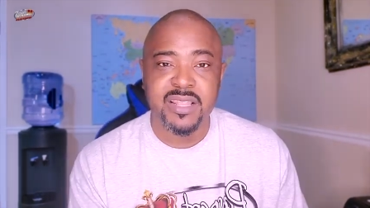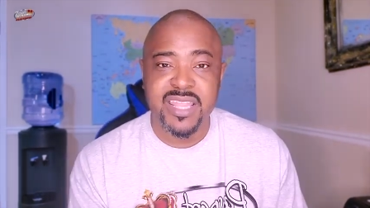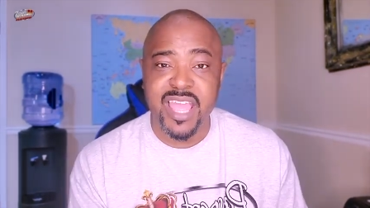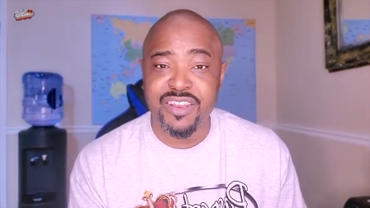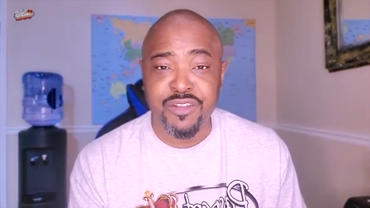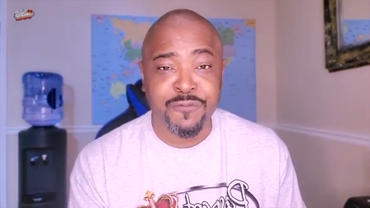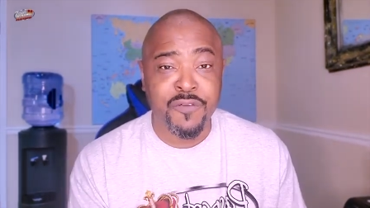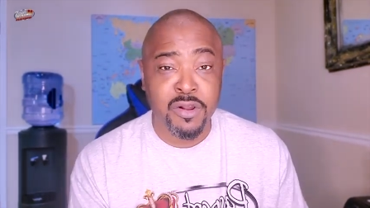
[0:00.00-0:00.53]

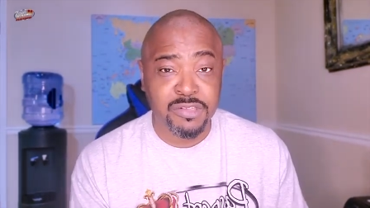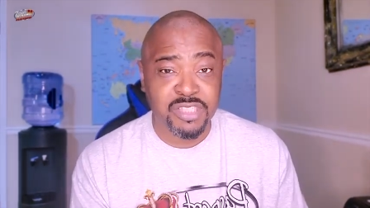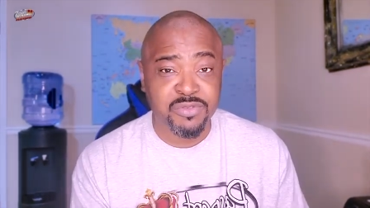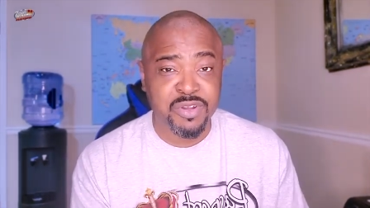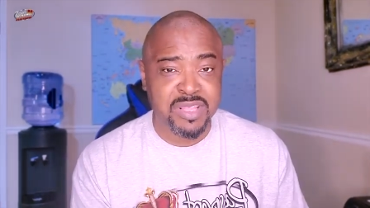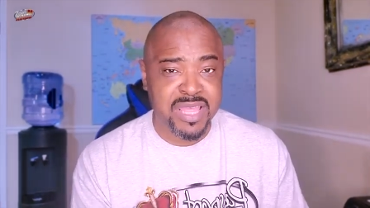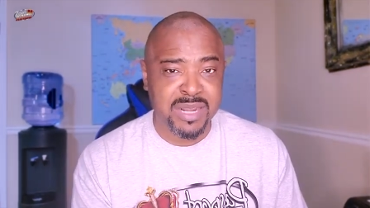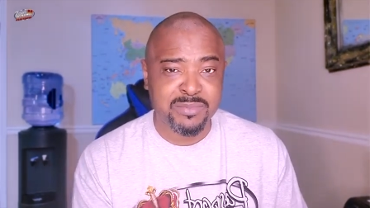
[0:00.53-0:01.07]
Now, the first
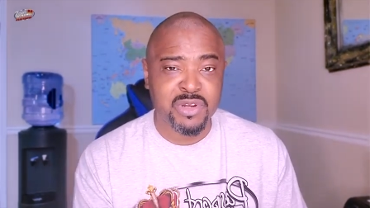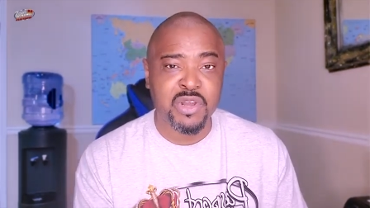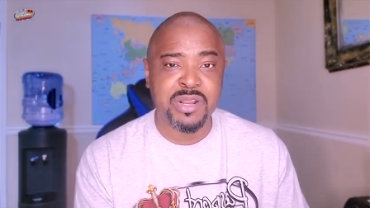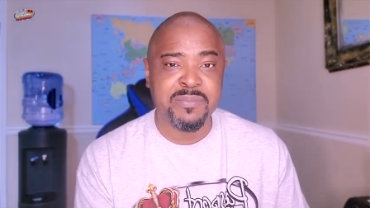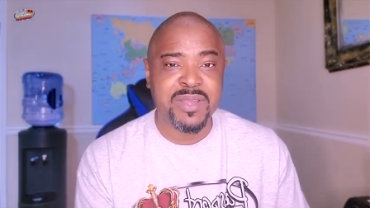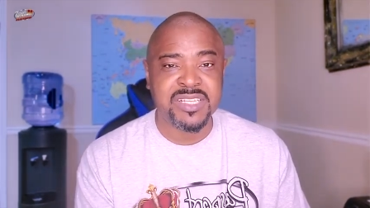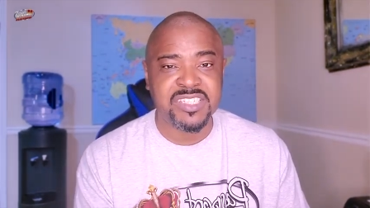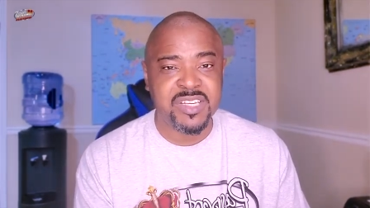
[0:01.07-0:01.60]
three that I'm going
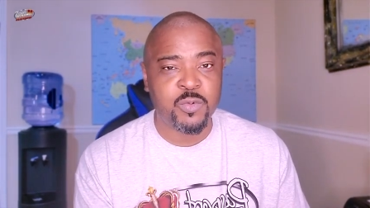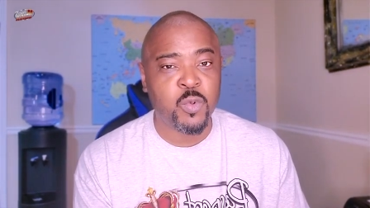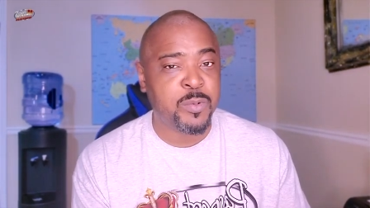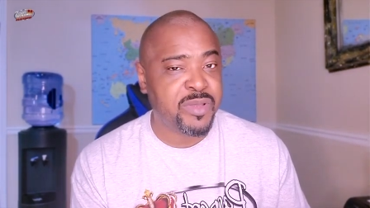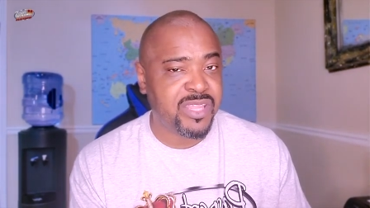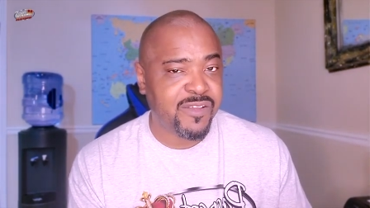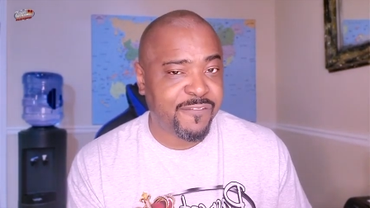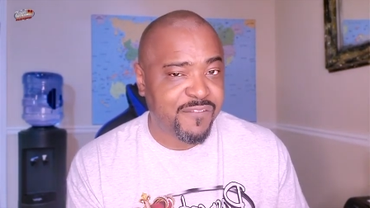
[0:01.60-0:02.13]
to mention will
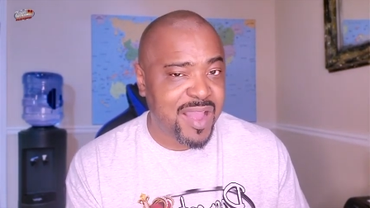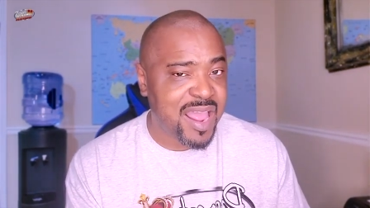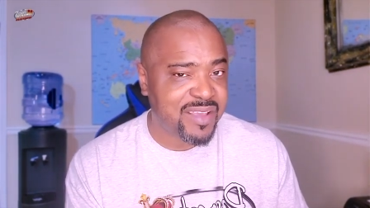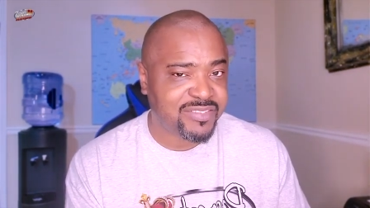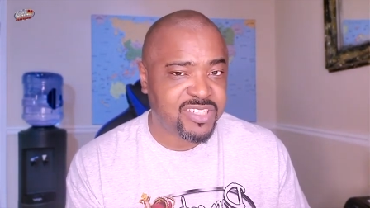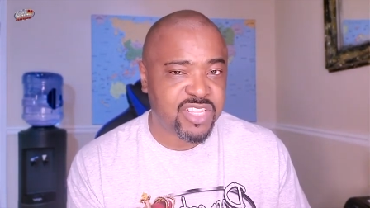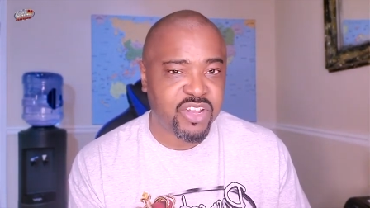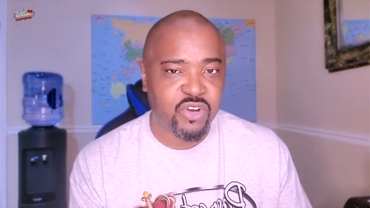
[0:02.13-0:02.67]
be the
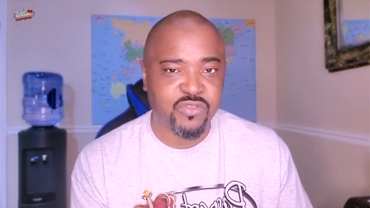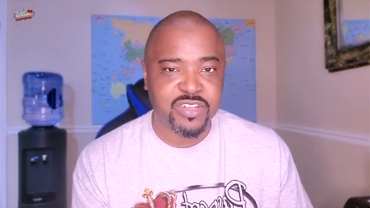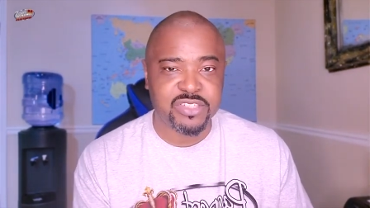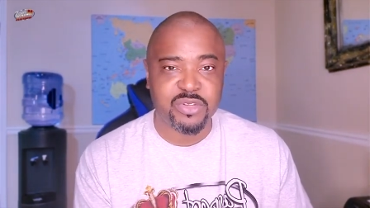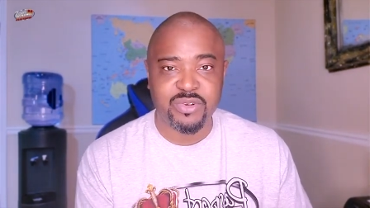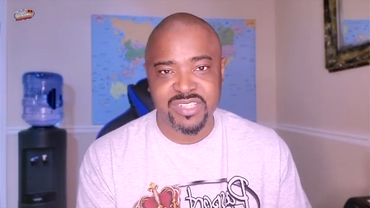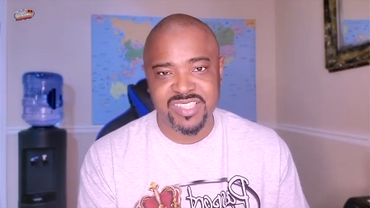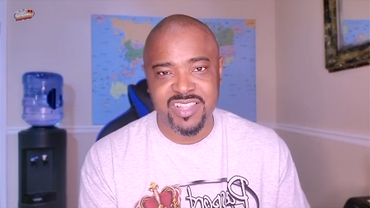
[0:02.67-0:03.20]
five-star
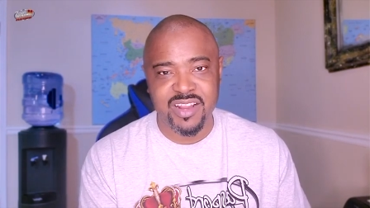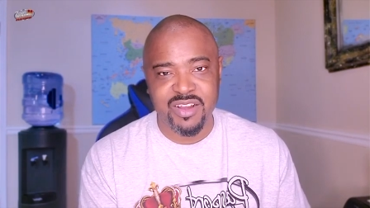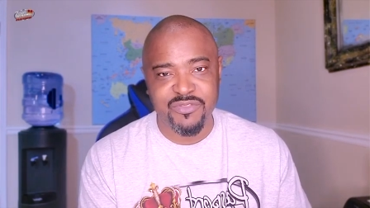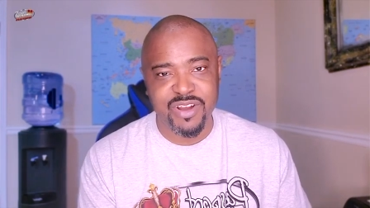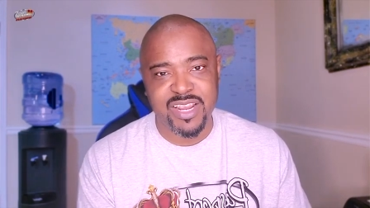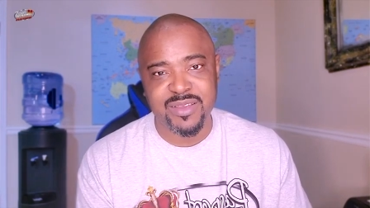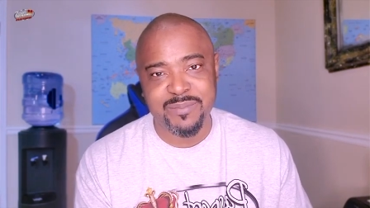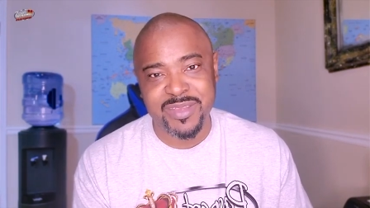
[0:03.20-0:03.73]
resorts that I
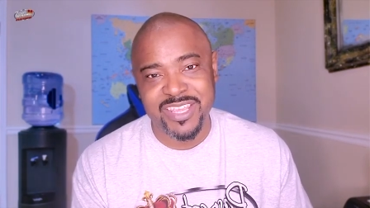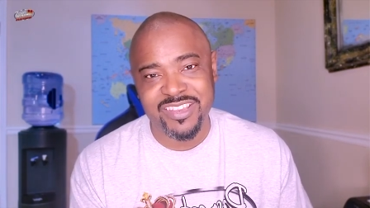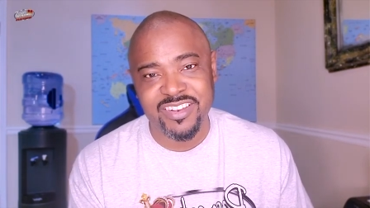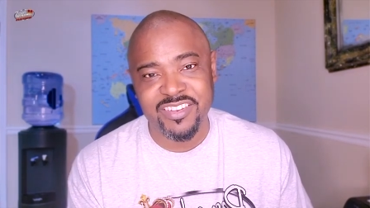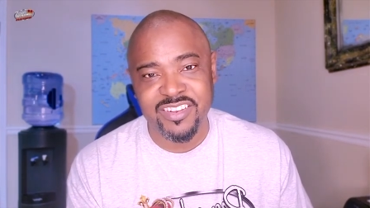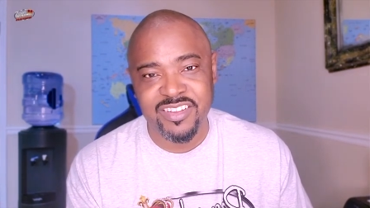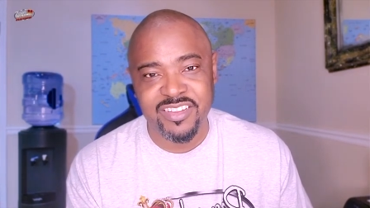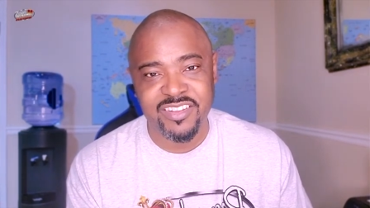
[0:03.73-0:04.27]

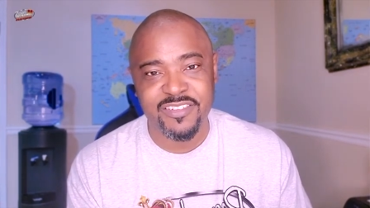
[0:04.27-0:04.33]
recommend.